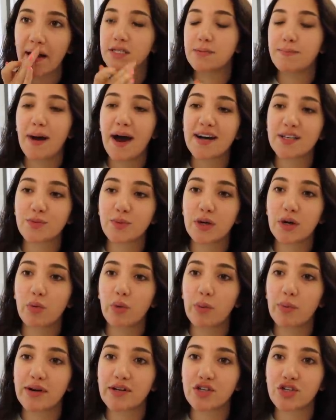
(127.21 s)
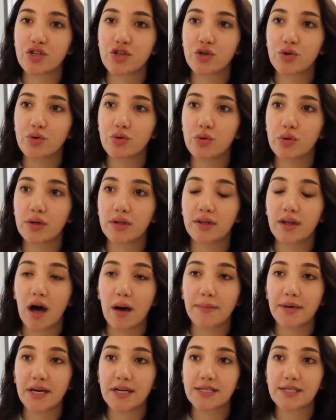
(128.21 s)
This past week we went to
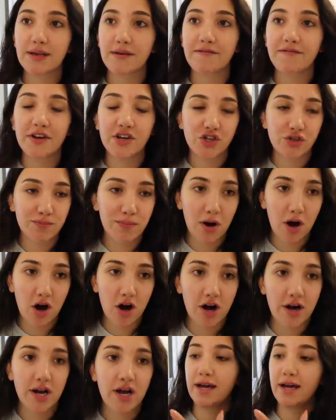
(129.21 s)
Lamia's Fish Mart